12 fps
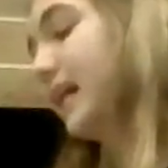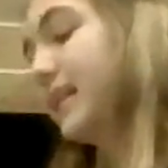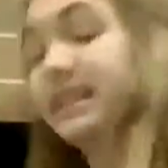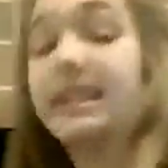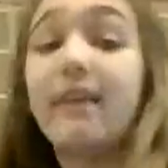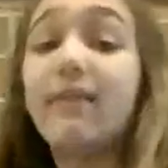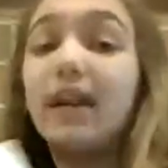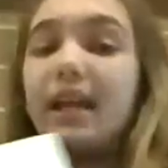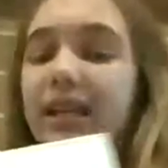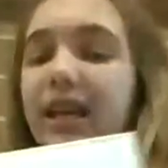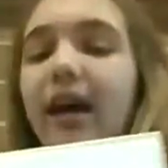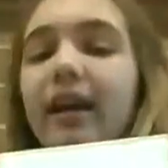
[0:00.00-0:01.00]

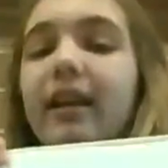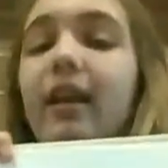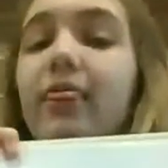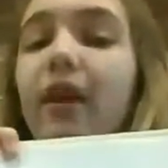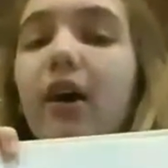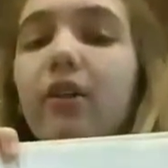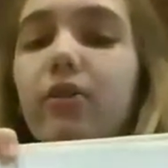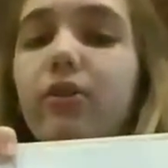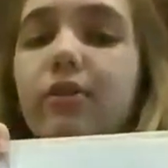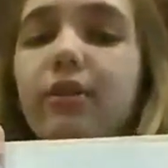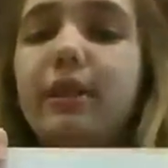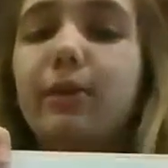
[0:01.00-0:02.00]
789, the
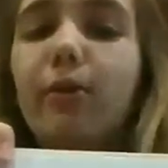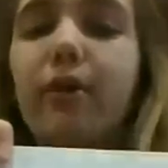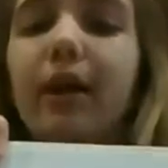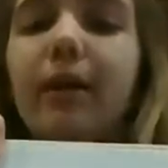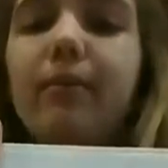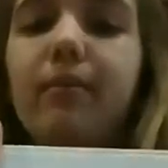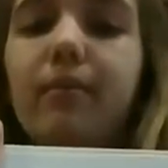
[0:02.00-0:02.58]
untold story.